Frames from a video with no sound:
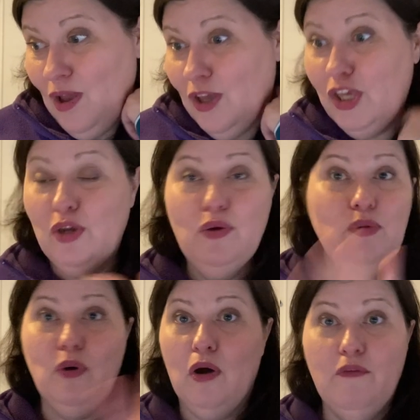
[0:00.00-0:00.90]

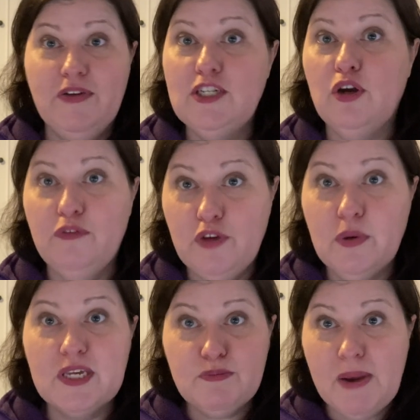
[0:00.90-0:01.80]
you a video of you
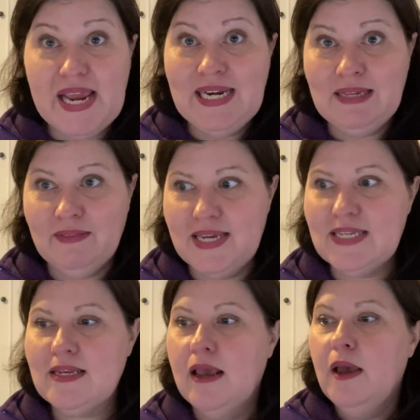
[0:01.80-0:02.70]
explaining
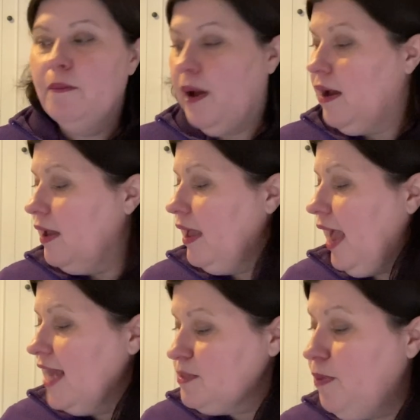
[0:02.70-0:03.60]
this, but
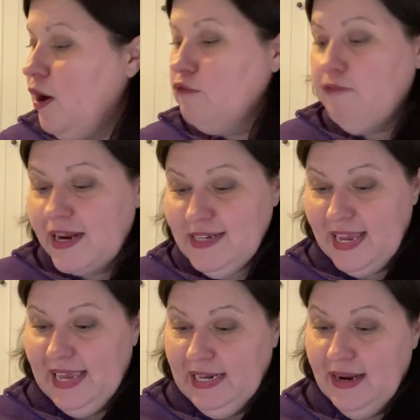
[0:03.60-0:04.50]
as per
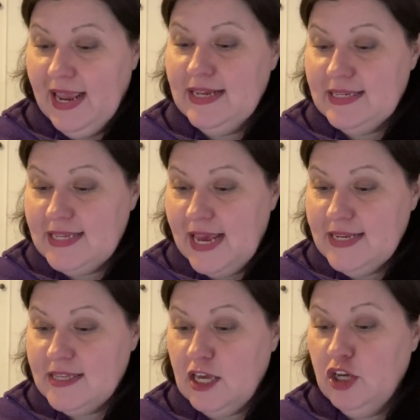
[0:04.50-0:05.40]
Redken, it
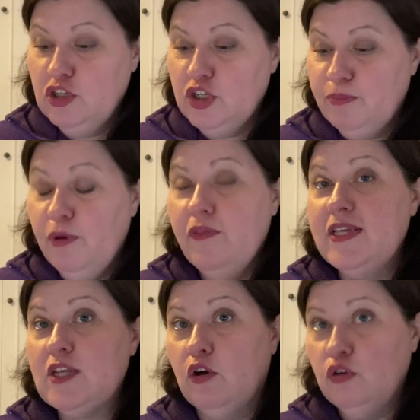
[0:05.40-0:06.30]
says that you should put
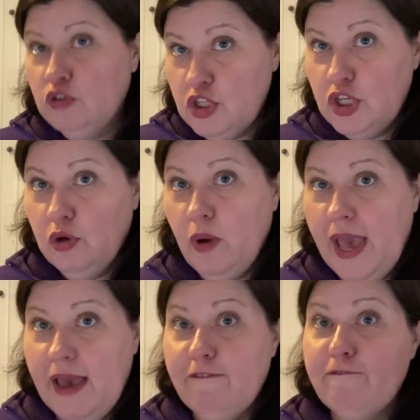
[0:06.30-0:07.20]
this onto your
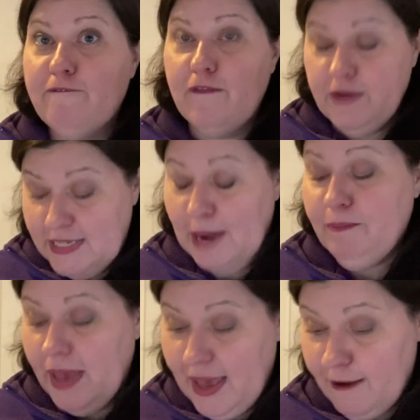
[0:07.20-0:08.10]
hair,
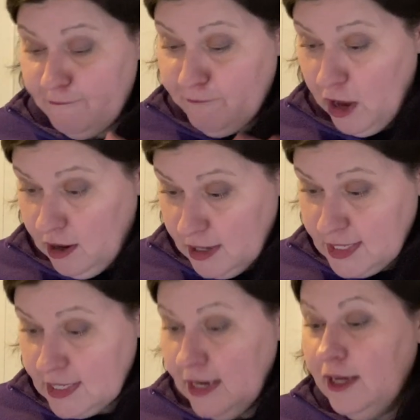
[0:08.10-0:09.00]
damp hair
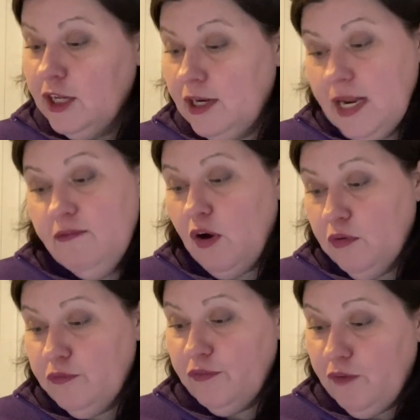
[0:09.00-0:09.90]
first. You leave it
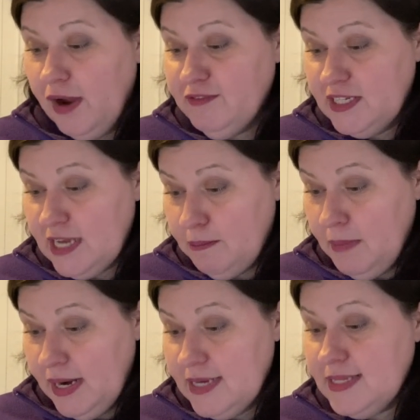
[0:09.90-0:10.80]
on for five to 10
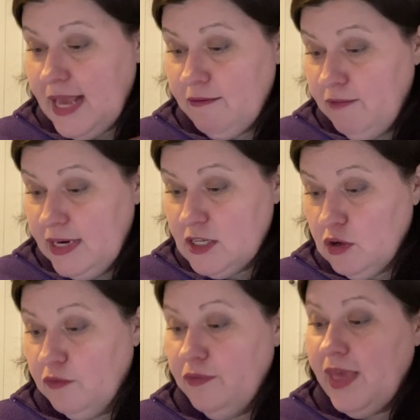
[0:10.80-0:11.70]
minutes, then rinse
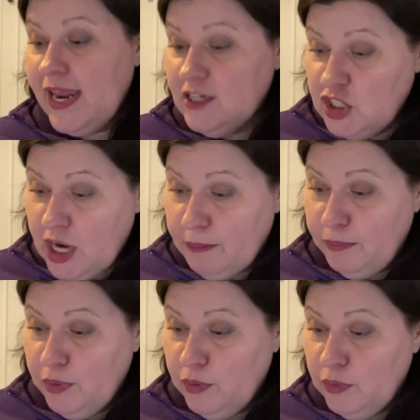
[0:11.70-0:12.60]
off, then
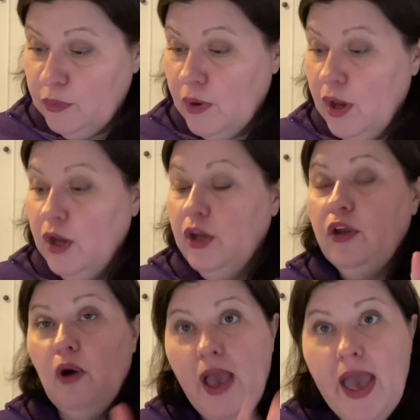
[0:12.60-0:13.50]
shampoo
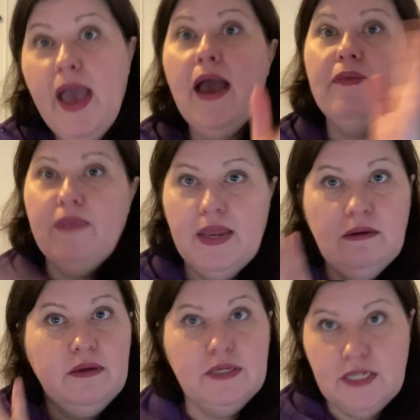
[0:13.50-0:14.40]
your hair, and
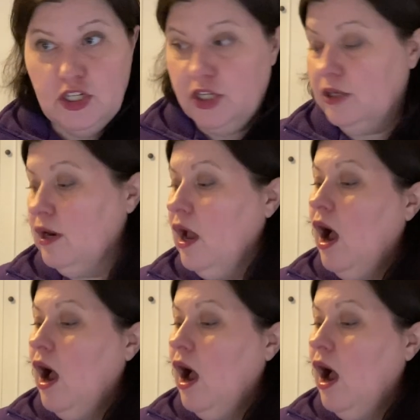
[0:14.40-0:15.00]
then condition.